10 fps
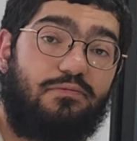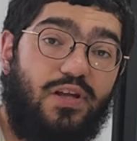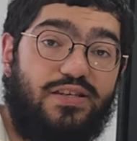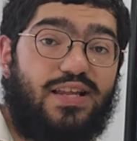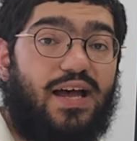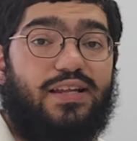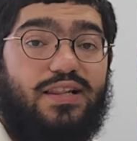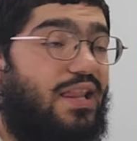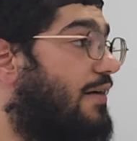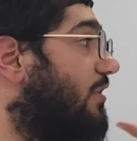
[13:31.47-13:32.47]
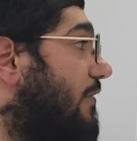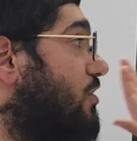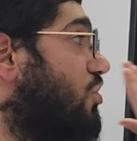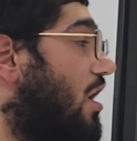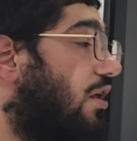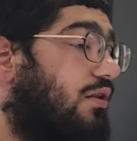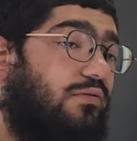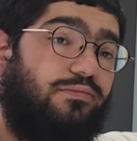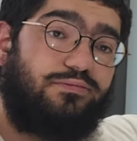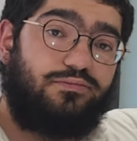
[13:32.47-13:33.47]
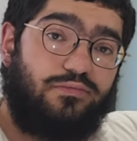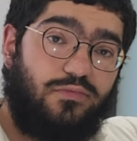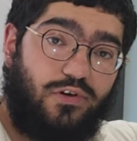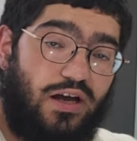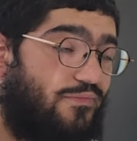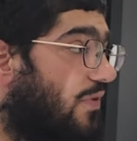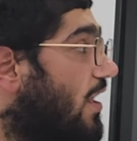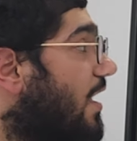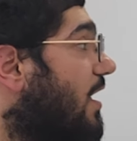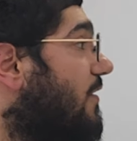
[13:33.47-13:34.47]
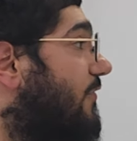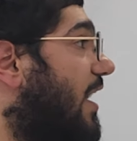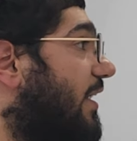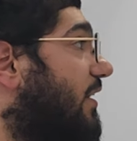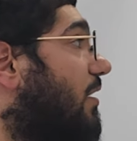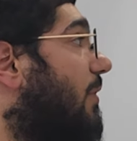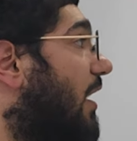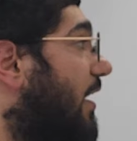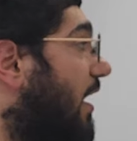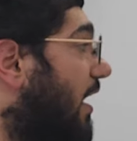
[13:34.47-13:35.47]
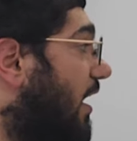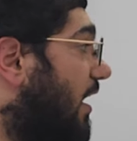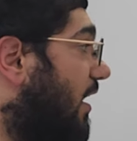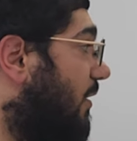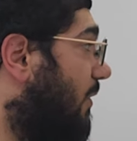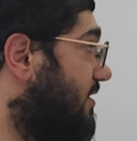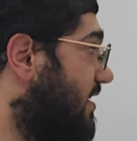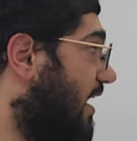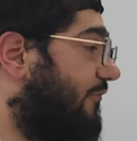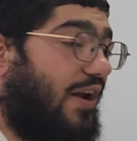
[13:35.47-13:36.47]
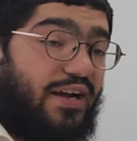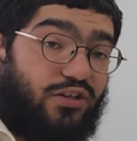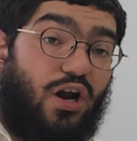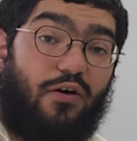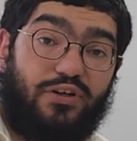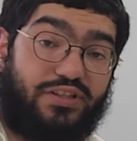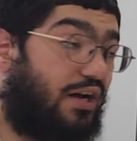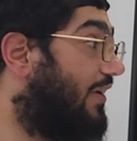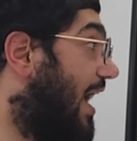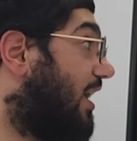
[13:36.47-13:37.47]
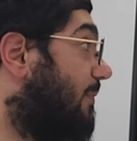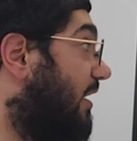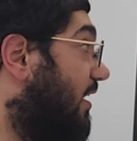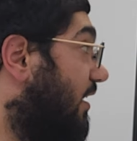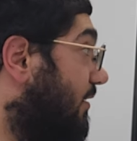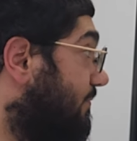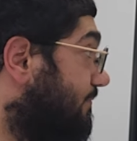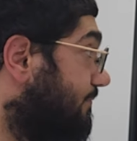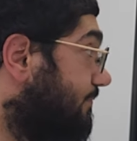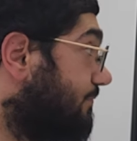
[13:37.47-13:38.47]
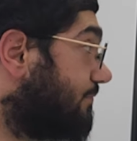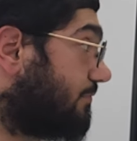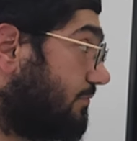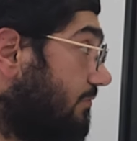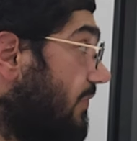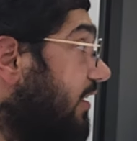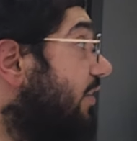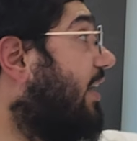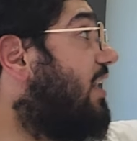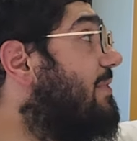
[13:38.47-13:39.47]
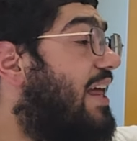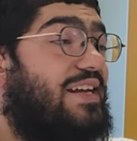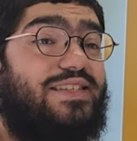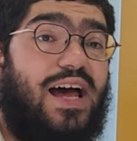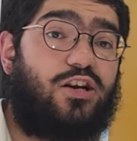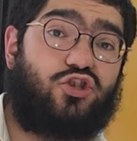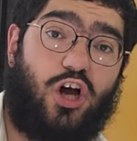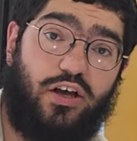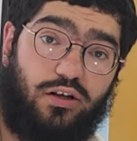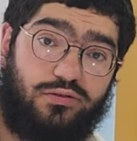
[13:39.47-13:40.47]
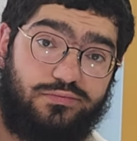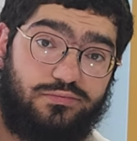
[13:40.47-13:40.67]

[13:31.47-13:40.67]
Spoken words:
He's not the level of a shoyl. Okay? Frag the Gemara, frag the Rava to Rav Nachman. You're telling me that he's not a shoyl.